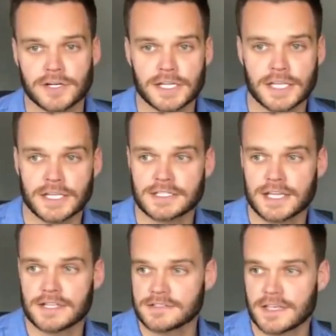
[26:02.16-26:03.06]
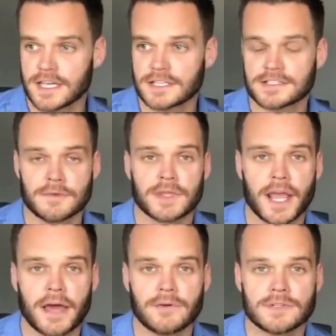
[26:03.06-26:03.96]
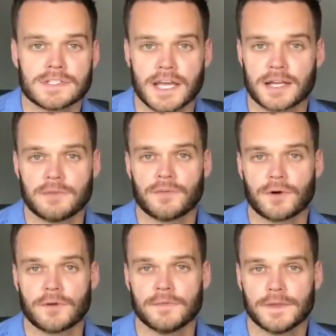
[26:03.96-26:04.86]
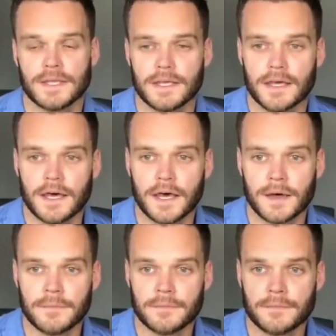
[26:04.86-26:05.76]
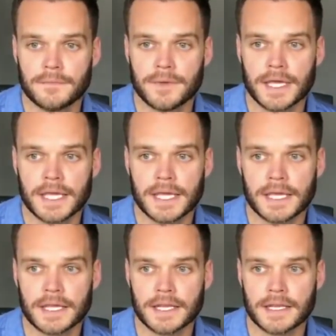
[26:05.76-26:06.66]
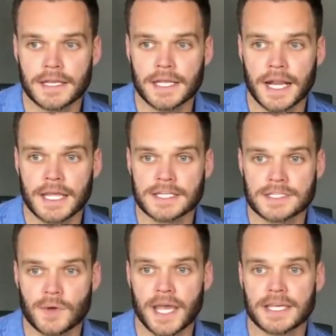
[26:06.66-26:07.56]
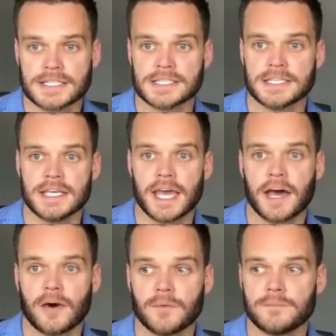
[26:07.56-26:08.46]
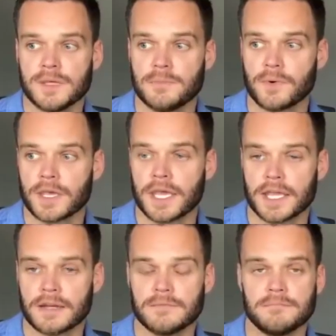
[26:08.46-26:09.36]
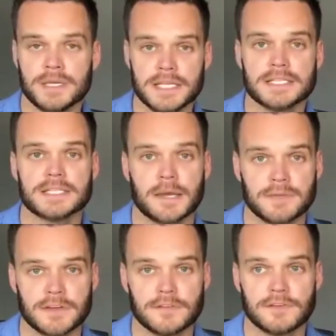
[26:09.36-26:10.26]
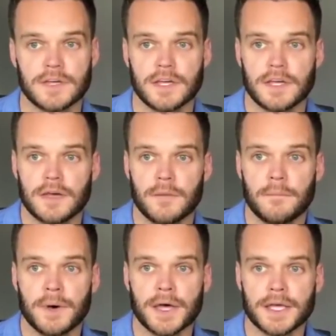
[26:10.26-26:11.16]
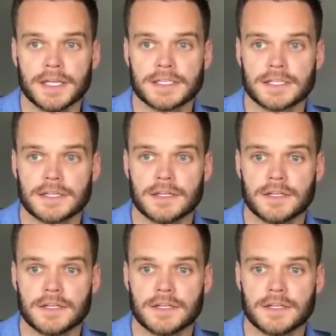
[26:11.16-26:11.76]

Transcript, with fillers: country. That sounds like something I would sign up for. Um, and and, I, and so I can see how people can be deceptive, but